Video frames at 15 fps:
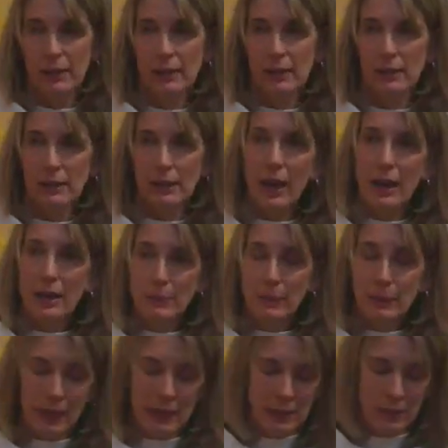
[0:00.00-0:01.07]
The gospel
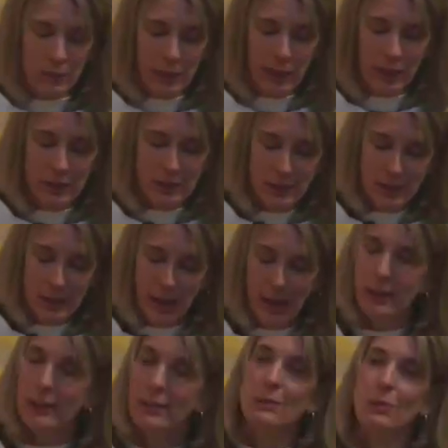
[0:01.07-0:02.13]
lesson we heard
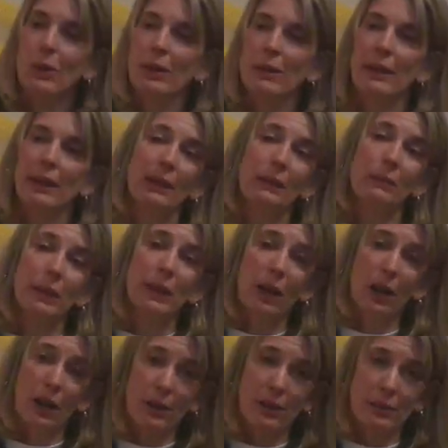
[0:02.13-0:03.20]
today is one that can be
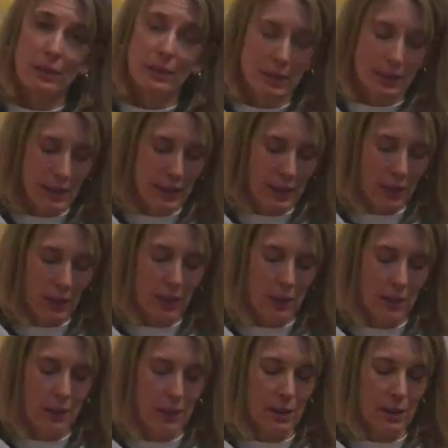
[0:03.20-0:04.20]
hard to hear.